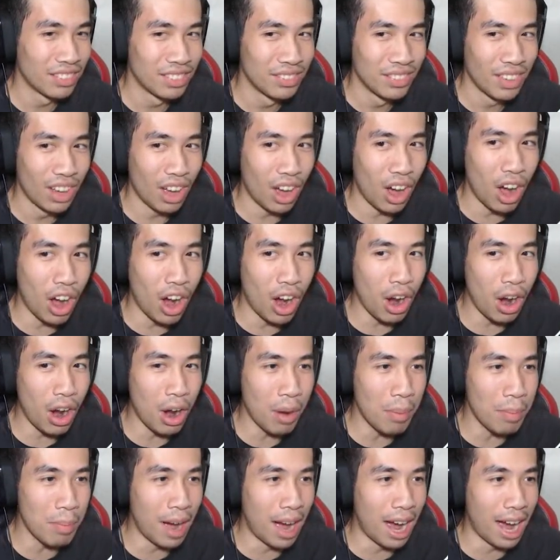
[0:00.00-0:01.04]

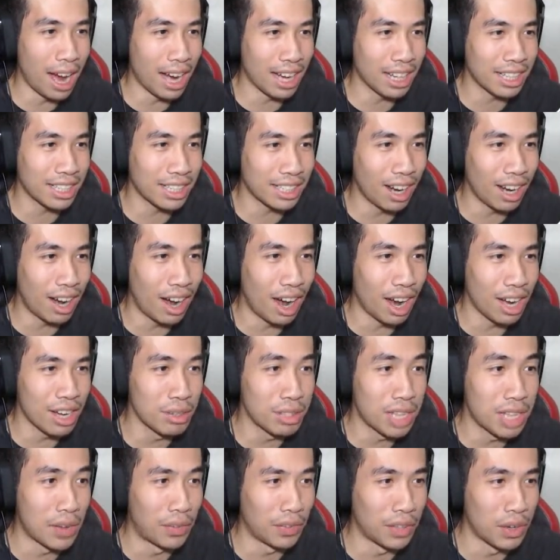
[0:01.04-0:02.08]
Oh my god, you
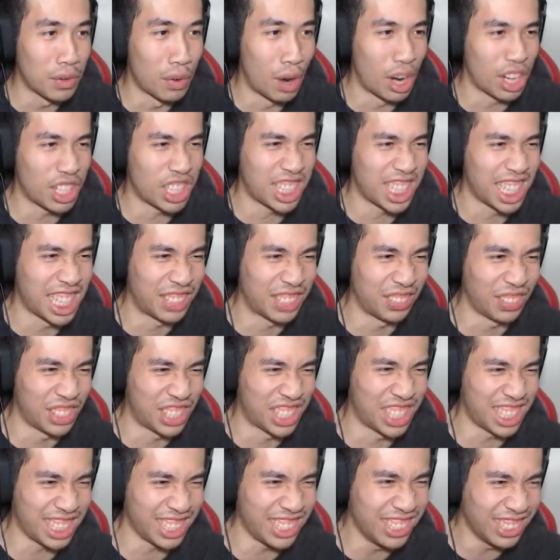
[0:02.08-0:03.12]
definitely rushed this for
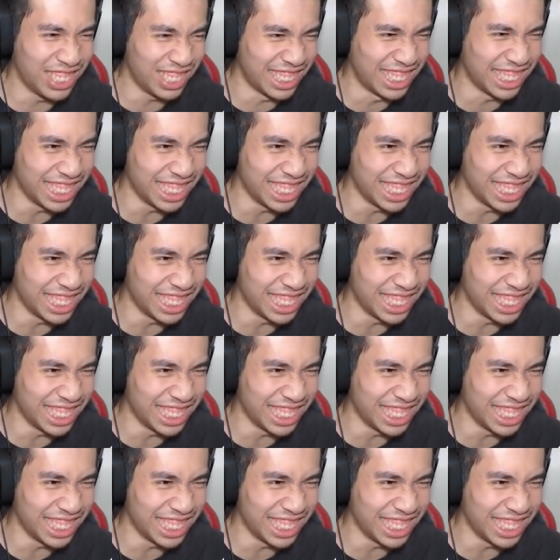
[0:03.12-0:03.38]
sure.